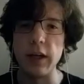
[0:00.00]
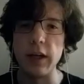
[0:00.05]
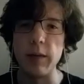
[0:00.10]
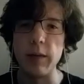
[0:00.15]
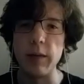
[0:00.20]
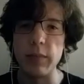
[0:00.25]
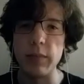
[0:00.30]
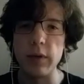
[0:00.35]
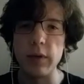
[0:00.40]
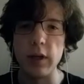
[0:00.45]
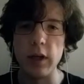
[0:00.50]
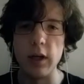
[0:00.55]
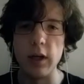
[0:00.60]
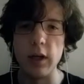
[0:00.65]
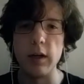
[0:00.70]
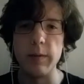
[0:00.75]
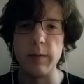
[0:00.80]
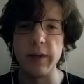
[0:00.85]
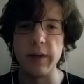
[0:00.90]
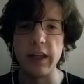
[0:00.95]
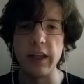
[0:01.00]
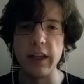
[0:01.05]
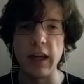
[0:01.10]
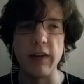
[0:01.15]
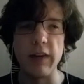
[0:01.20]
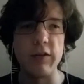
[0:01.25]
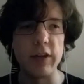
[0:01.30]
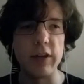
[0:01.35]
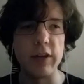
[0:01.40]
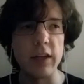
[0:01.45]
I think every
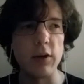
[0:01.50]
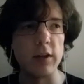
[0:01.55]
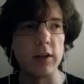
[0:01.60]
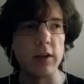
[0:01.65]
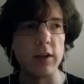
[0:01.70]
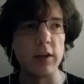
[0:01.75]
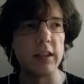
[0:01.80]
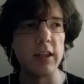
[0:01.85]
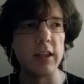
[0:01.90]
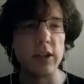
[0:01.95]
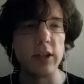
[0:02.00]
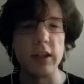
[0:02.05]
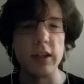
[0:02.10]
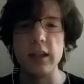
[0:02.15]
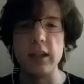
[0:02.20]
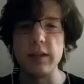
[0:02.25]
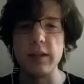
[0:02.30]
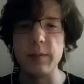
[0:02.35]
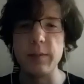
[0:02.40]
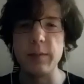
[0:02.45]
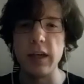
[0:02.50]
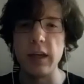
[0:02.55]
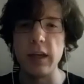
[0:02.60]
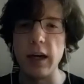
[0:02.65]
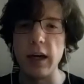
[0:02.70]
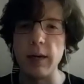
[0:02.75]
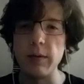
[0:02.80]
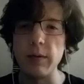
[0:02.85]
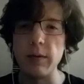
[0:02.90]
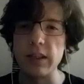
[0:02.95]
court decision has been in
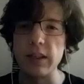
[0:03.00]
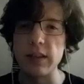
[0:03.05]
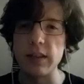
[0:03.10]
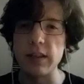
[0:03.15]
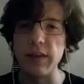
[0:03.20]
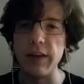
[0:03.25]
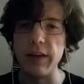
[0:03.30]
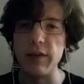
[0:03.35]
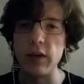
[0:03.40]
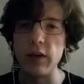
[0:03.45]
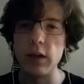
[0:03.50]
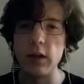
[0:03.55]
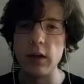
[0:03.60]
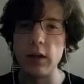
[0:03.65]
Obelisk's favor.